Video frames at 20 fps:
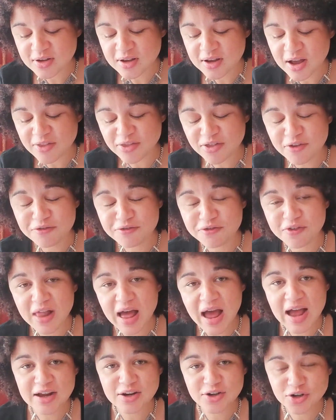and the
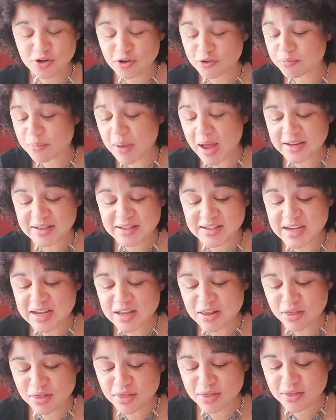flash of my
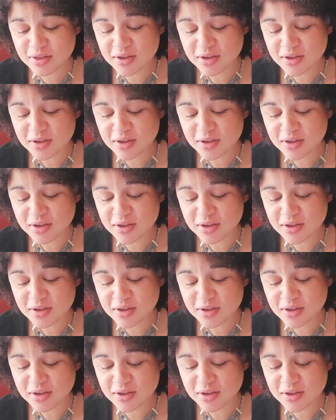teeth,